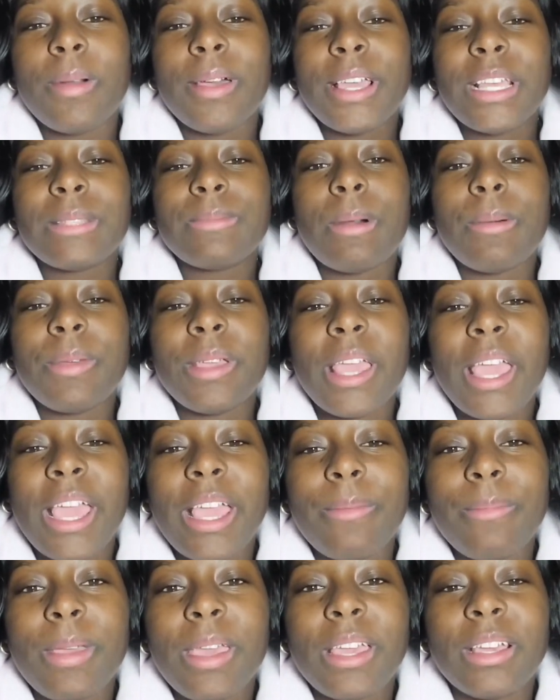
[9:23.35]
But his mama
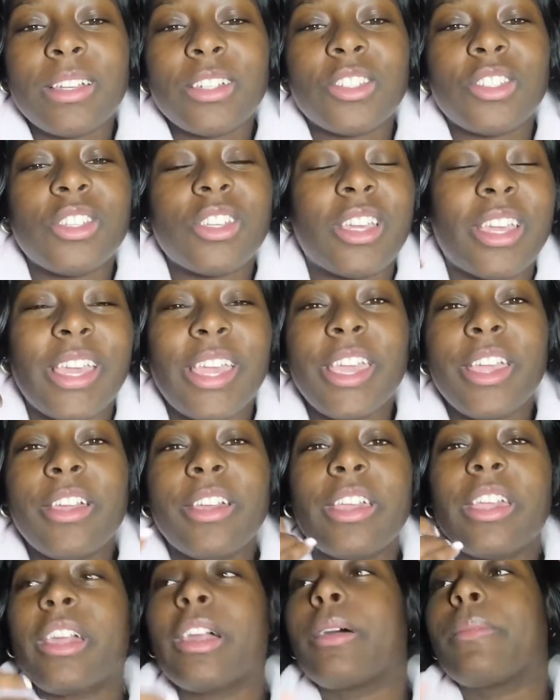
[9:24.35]
came in, because she could
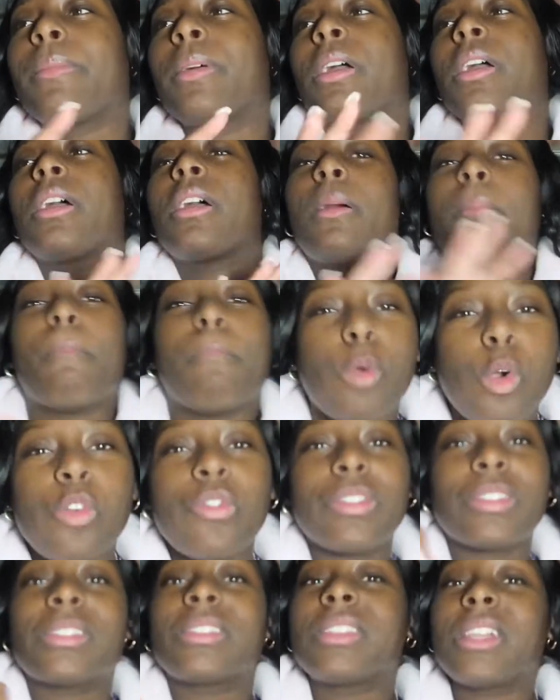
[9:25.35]
hear him
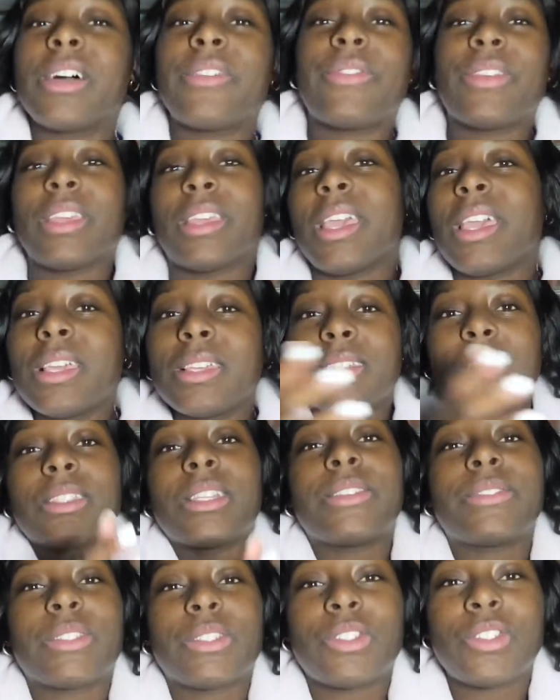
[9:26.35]
moving stuff and getting
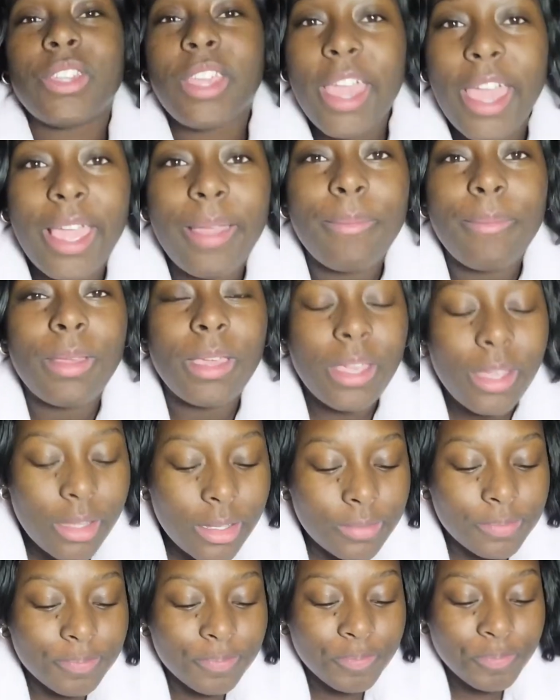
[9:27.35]
stuff. So she came
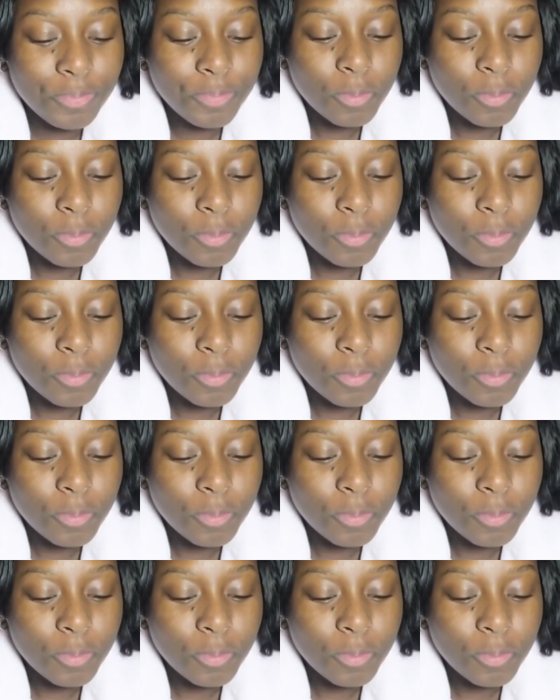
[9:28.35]
in,